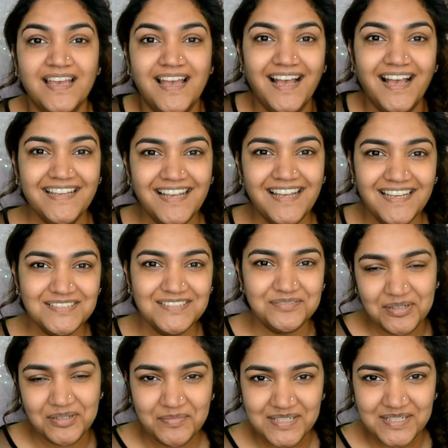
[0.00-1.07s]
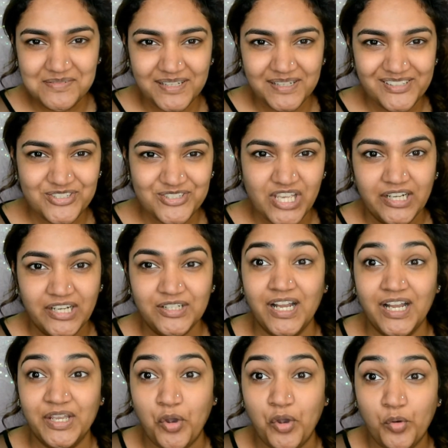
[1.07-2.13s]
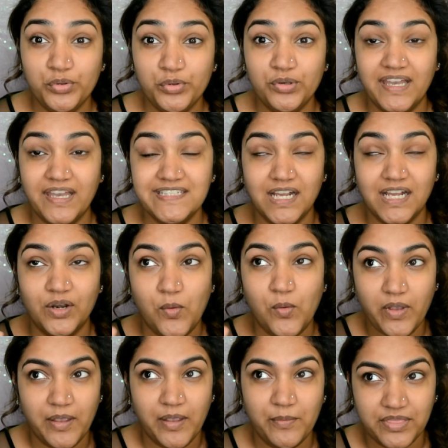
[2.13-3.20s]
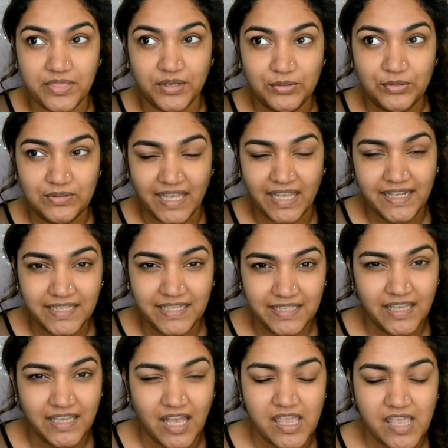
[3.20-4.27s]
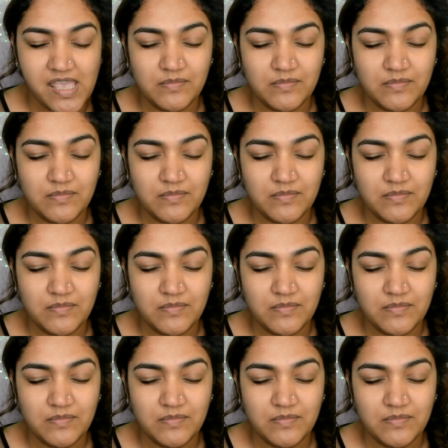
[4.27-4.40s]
Hi guys, welcome back to my new channel. I hope you guys are okay with the new lighting.